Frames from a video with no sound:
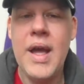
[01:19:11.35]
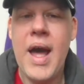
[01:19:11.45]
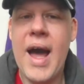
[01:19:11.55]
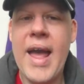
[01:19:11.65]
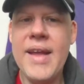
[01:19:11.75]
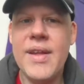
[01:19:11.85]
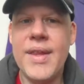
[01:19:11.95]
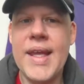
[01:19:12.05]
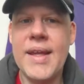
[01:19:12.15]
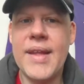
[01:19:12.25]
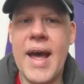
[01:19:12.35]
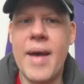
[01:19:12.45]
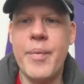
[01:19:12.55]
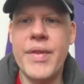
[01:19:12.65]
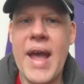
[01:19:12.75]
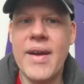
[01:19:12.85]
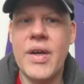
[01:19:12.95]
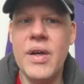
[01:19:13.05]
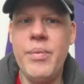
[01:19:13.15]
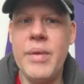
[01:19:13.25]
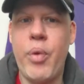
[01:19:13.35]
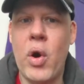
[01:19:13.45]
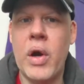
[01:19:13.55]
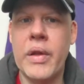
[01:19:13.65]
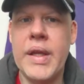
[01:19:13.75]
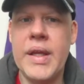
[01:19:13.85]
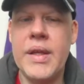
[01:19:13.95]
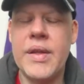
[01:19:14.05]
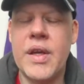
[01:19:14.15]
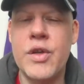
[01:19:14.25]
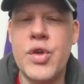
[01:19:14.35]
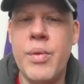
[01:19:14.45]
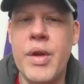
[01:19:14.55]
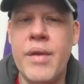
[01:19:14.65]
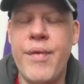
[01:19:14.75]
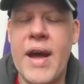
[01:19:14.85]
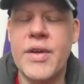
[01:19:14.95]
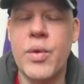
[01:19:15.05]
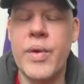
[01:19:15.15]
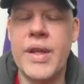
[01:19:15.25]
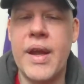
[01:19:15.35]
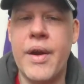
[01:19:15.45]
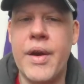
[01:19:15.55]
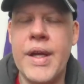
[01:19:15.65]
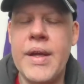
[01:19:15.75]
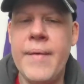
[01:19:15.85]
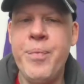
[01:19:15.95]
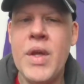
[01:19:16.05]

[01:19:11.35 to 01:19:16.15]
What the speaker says: I hate to think that, but that could be partly the contributing factor with Gary